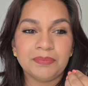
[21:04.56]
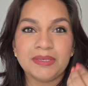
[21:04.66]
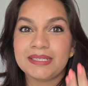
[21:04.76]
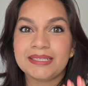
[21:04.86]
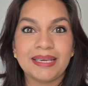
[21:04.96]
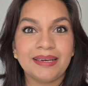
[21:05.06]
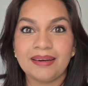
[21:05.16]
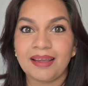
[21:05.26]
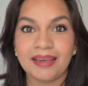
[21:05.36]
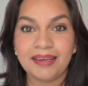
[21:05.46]

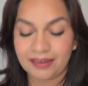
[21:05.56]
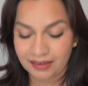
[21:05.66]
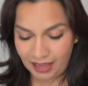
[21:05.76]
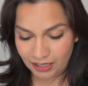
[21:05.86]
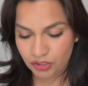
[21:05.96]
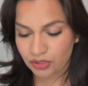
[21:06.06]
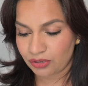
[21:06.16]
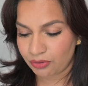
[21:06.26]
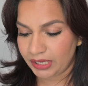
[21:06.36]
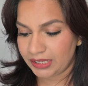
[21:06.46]
skin-like, natural,
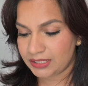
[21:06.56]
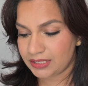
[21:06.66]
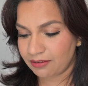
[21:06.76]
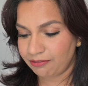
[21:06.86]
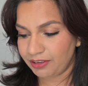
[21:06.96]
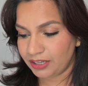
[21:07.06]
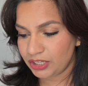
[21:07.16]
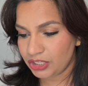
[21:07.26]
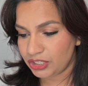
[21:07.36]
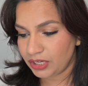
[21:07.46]
radiant
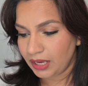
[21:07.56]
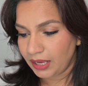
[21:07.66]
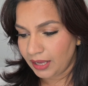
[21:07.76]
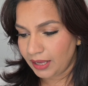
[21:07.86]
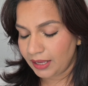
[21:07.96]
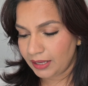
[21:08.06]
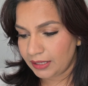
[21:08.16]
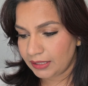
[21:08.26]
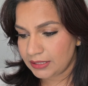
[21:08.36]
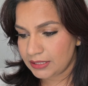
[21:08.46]
finish.
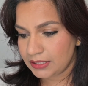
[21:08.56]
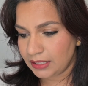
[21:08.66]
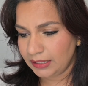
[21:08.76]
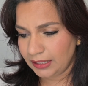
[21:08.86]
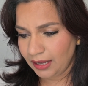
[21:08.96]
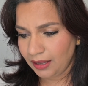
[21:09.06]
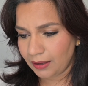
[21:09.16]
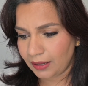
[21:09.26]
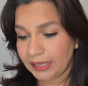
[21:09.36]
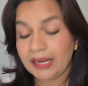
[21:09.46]
And
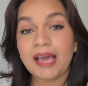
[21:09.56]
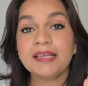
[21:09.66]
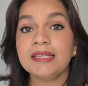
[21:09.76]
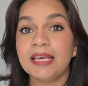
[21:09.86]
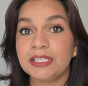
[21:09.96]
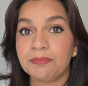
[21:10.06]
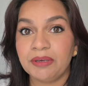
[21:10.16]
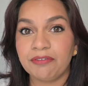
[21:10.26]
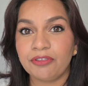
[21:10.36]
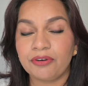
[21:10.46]
yeah, it has
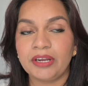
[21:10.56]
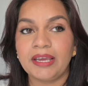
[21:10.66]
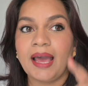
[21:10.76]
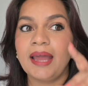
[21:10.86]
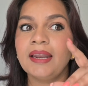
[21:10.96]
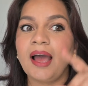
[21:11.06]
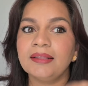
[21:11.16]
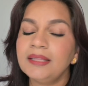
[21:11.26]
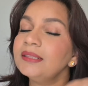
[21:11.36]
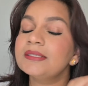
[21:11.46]
SPF 30 and I
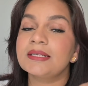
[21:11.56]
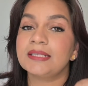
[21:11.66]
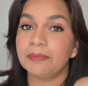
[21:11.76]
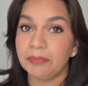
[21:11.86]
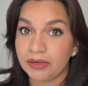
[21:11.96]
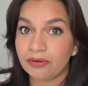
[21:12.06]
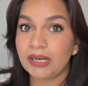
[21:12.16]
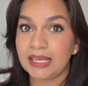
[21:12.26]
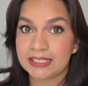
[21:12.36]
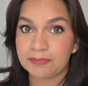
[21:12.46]
think this is
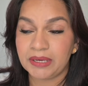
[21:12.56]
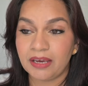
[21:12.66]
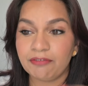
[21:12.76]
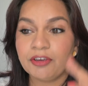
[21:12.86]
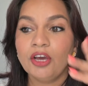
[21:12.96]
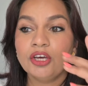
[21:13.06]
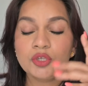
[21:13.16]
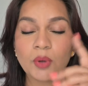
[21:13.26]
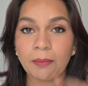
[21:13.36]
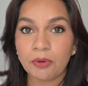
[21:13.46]
mineral SPF.
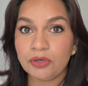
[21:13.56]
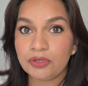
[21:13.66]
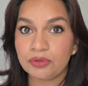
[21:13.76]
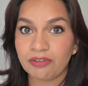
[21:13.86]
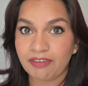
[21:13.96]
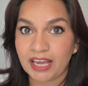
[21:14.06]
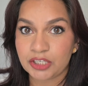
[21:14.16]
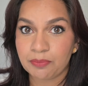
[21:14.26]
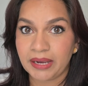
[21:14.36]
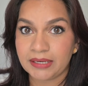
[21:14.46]
So I'm gonna do the
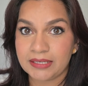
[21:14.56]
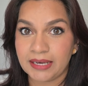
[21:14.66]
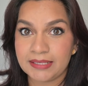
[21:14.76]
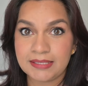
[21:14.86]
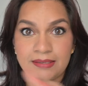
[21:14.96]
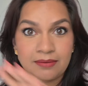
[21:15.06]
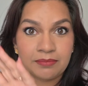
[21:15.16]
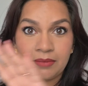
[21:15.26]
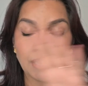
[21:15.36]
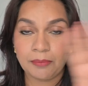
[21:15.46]
flashback test.
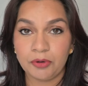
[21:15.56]
I'm